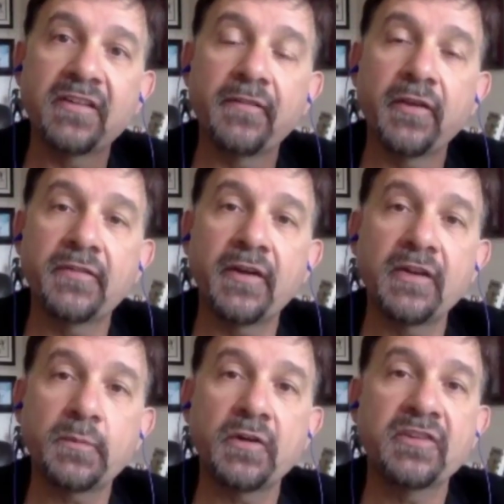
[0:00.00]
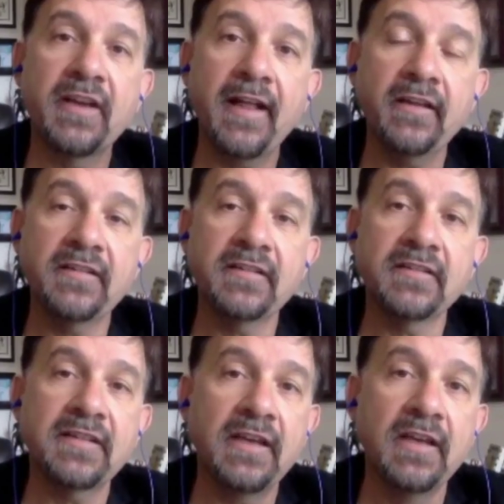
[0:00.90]
of those various personalities and
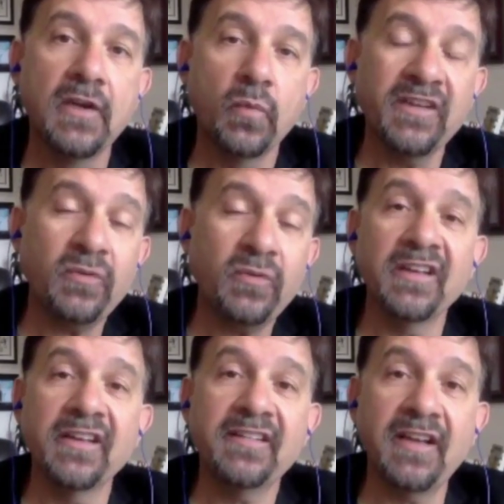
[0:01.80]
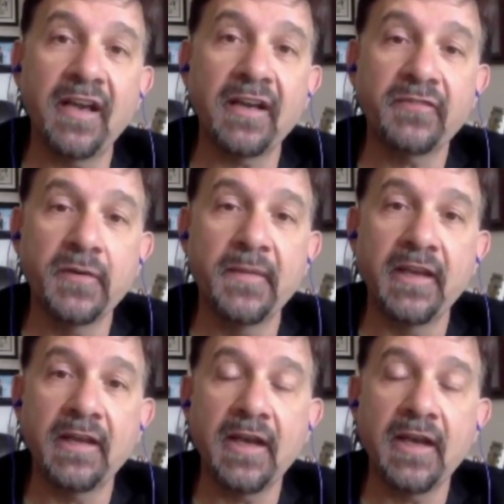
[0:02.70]
say, what's realistic for me?